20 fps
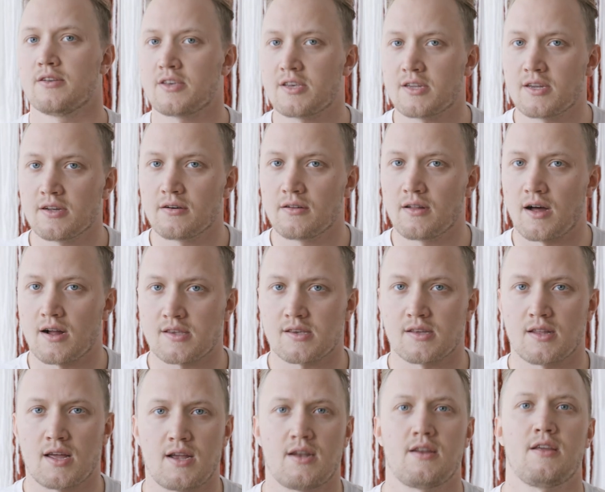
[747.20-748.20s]
still
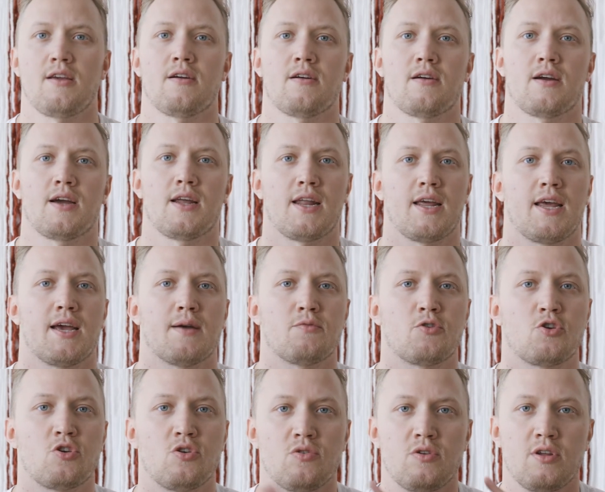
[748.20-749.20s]
lots of light in here, and I am
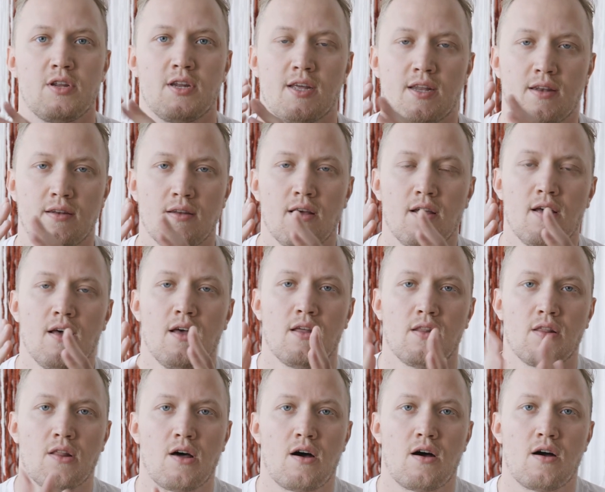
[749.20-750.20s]
shooting in
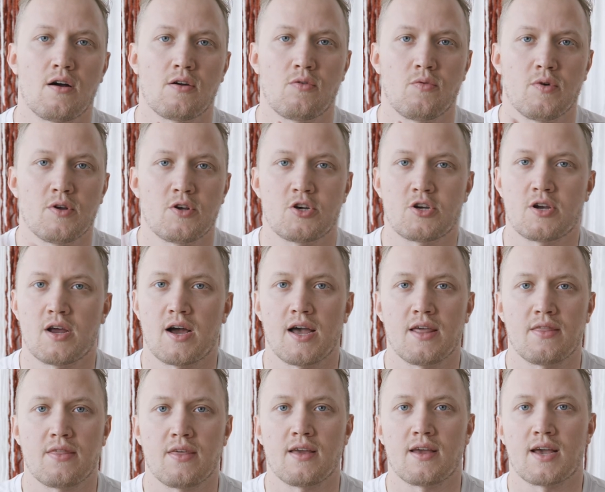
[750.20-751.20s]
log, which
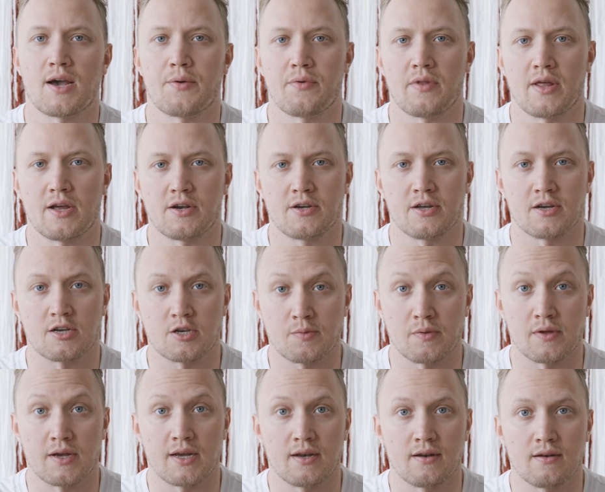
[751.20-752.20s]
I think I would like to
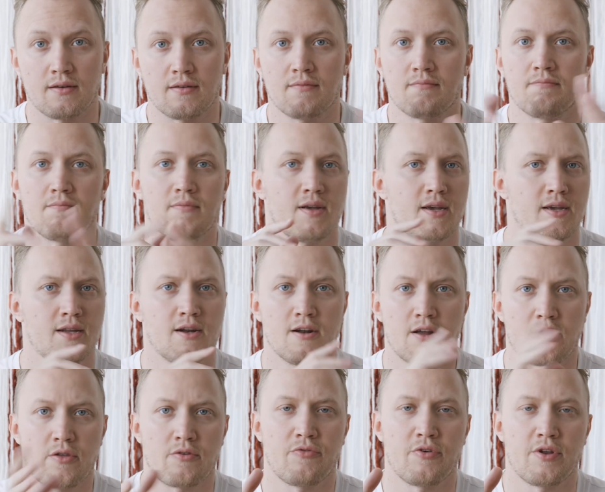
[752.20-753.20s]
explain in
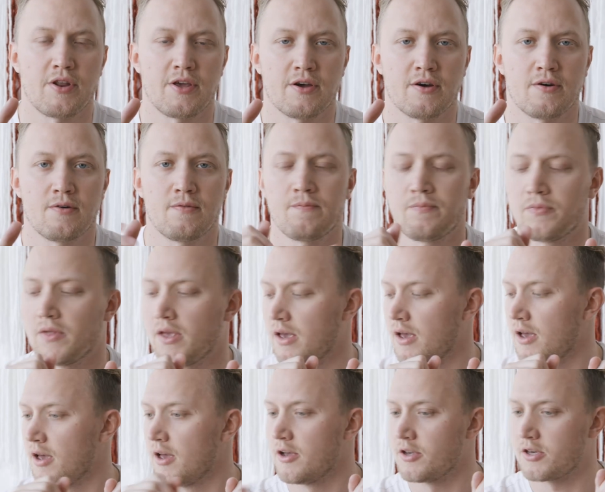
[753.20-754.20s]
another video.
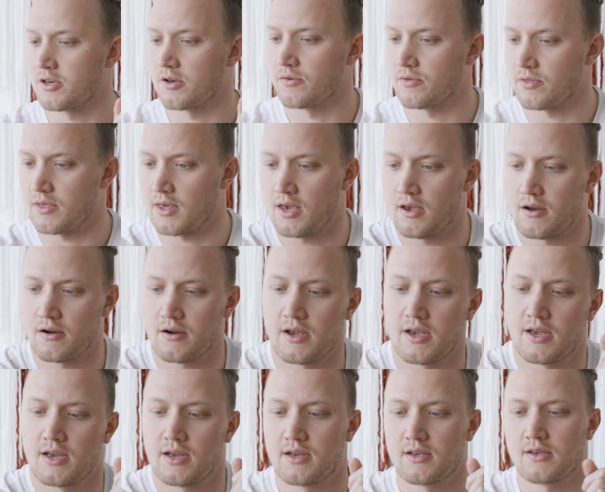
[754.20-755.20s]
So here
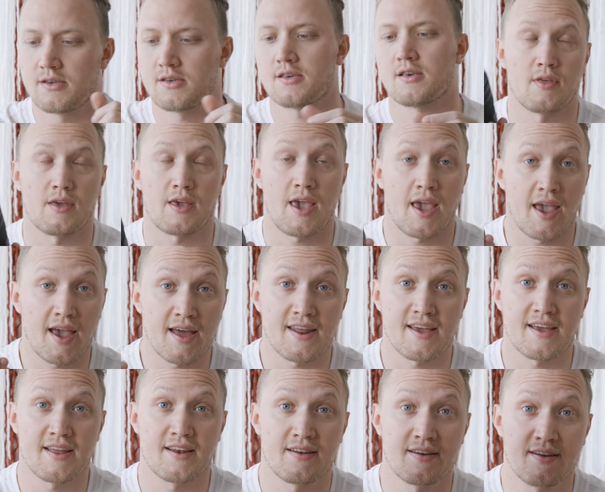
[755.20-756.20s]
is the
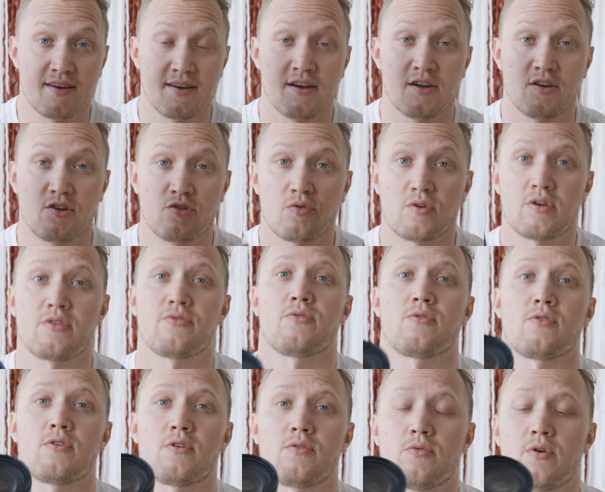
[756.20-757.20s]
Canon
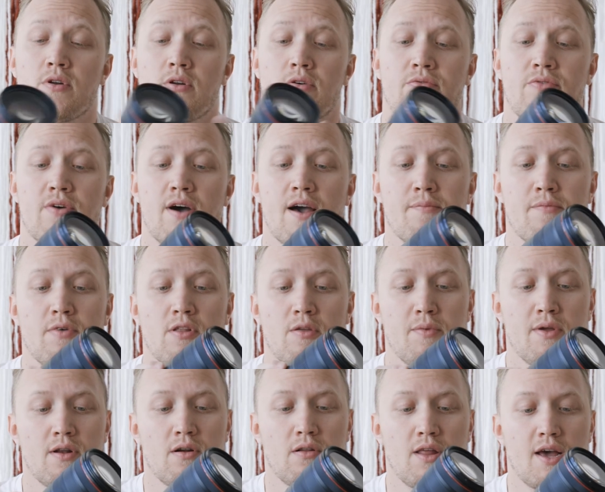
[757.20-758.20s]
24 to
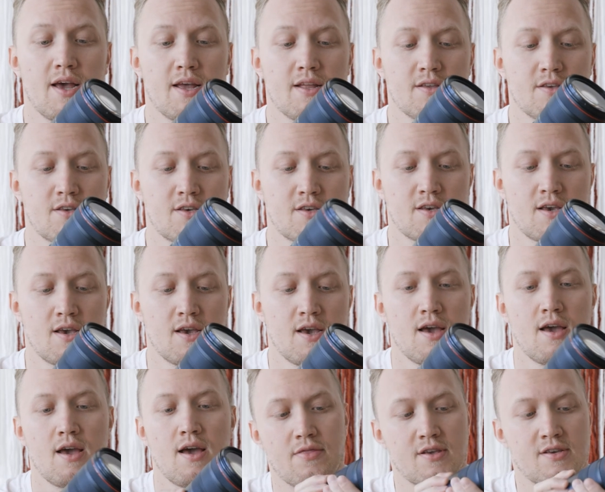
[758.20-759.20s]
105mm lens.
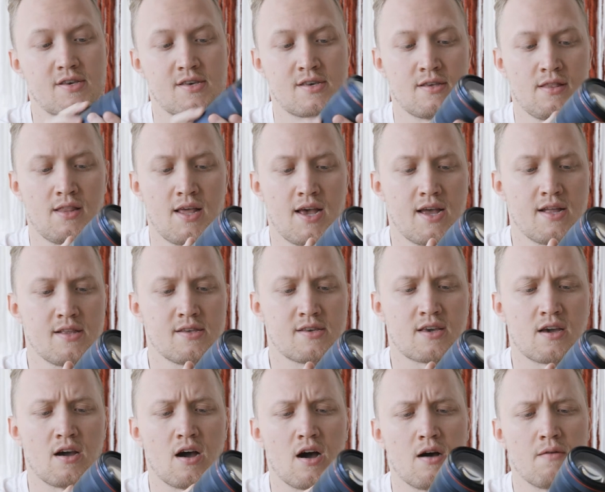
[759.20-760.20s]
This
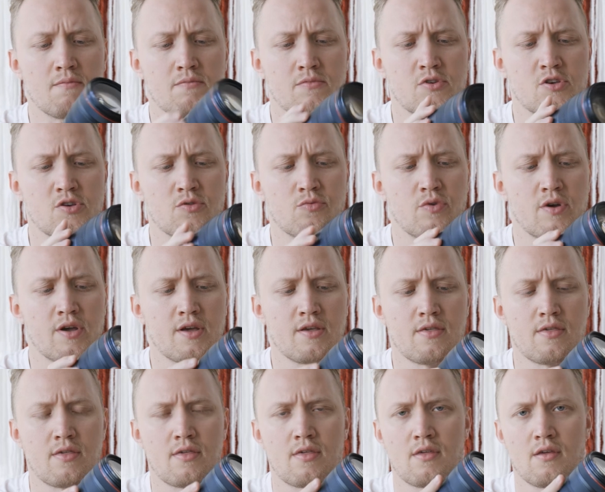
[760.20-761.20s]
lens comes
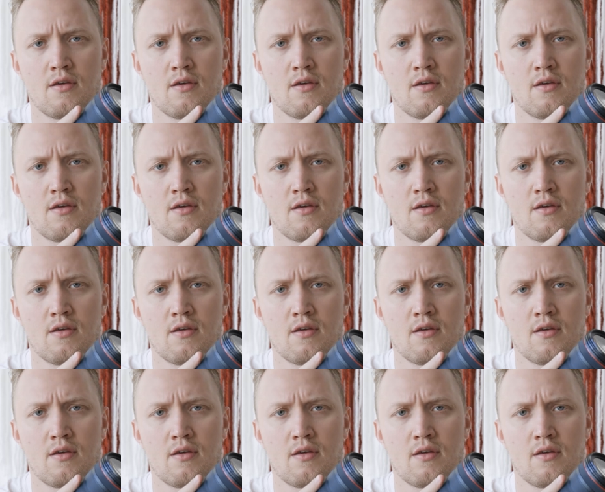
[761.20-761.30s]
with